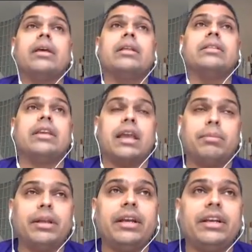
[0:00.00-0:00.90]
the
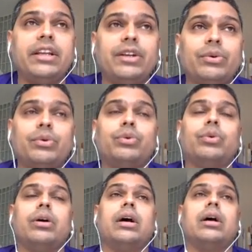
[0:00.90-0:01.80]
ability to
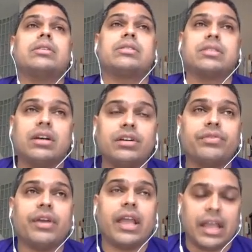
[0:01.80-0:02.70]

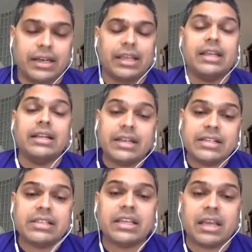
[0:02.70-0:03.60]
serve an
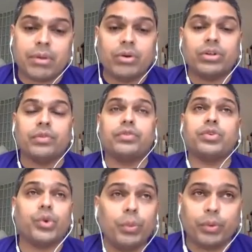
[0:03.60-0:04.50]
increasing amount of
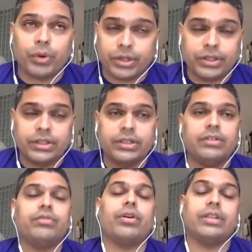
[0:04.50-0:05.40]
throughput
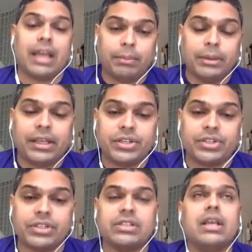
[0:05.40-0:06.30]
for the
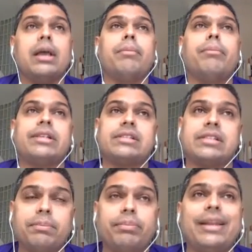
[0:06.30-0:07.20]
applications by
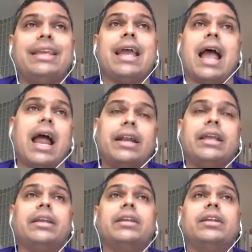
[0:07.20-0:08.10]
simply
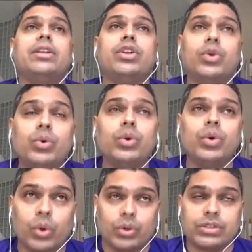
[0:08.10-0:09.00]
adding new
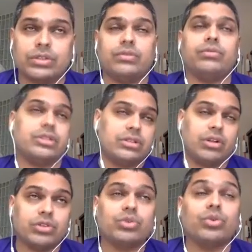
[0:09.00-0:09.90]
nodes, which is
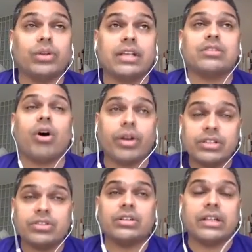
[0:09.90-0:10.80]
also known as
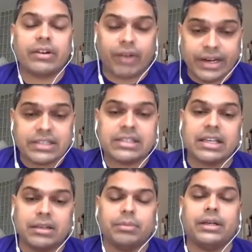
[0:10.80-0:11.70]
horizontal write
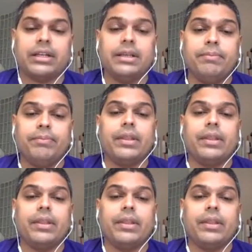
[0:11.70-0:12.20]
scalability,